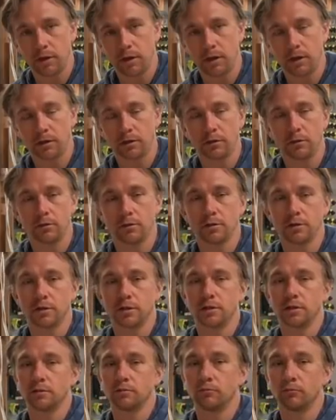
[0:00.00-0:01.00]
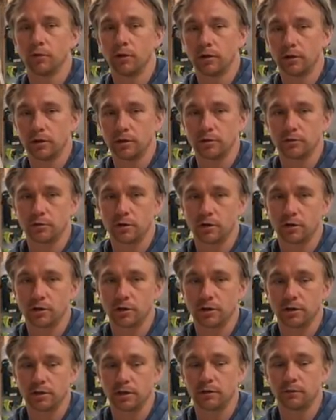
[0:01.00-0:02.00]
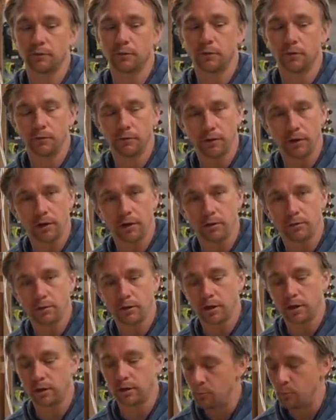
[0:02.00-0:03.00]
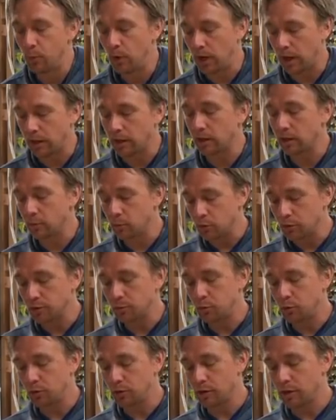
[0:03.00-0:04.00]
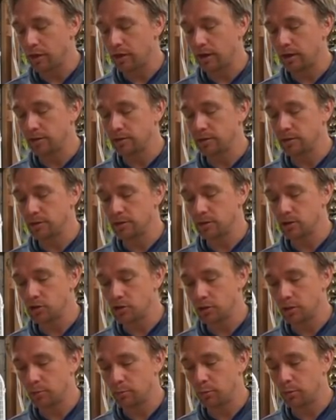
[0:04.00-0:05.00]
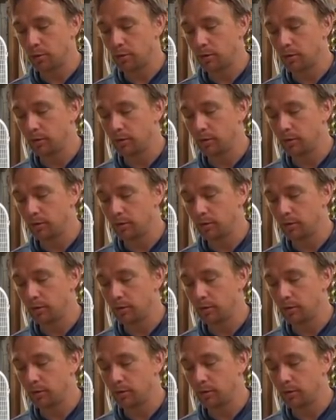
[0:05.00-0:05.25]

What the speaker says: get those written instructions and full video done. But I think the most important thing is just to ship the